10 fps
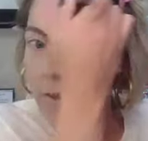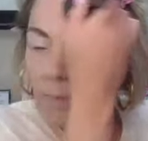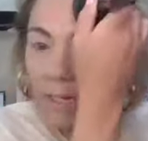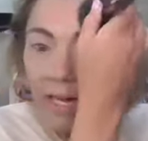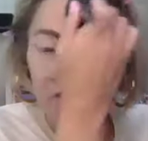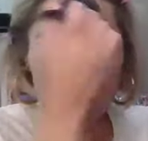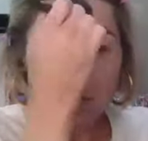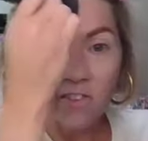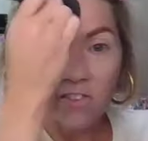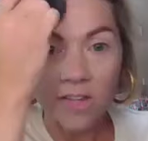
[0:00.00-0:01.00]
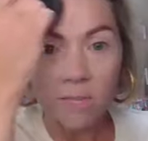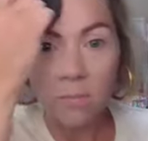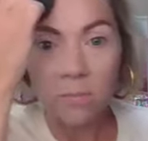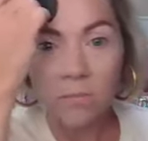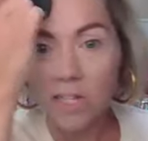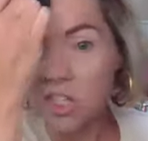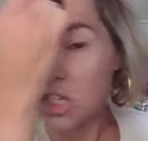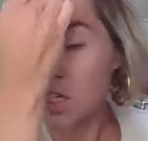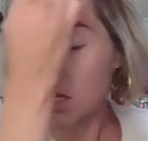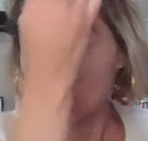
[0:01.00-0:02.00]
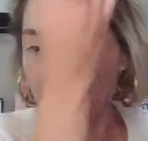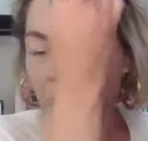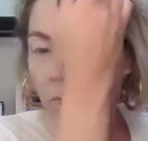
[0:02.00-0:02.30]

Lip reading: But I just like for that my cheek color to be